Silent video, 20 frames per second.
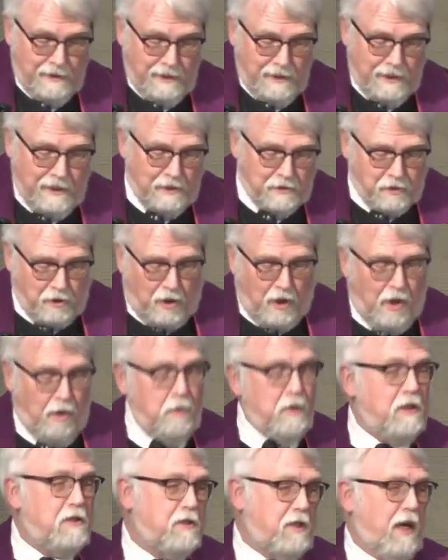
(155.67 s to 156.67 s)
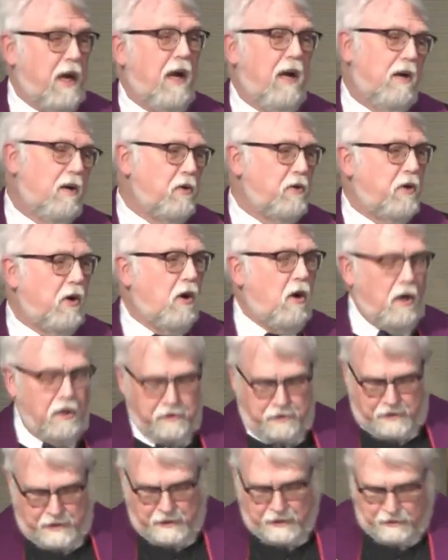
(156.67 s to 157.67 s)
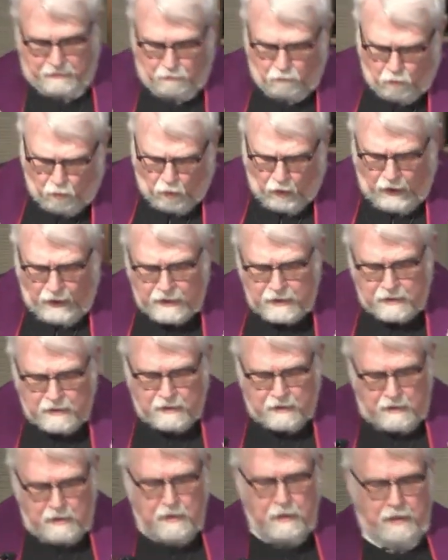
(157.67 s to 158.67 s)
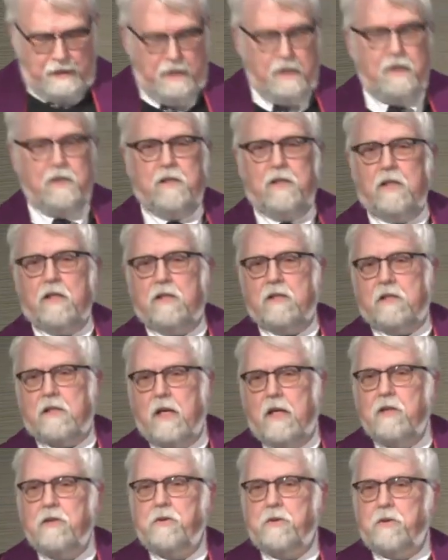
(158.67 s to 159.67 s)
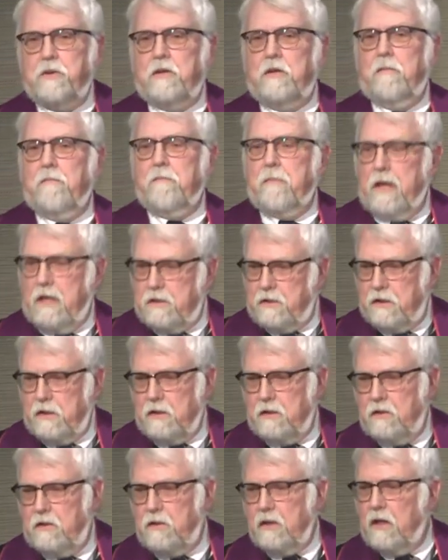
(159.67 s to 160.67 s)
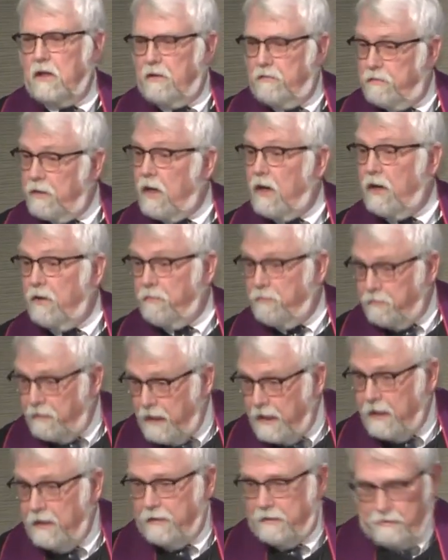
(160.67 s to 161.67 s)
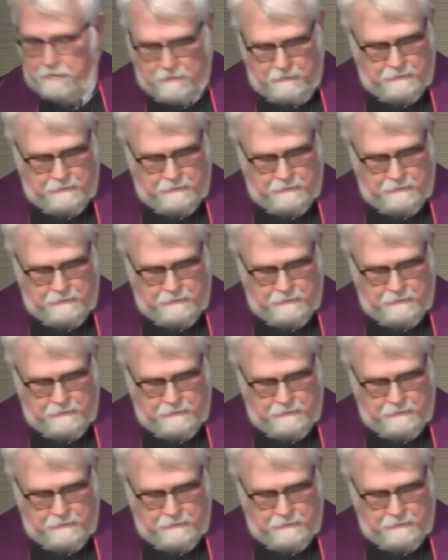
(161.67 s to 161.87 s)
It has always held on to him. What is the central message of our faith?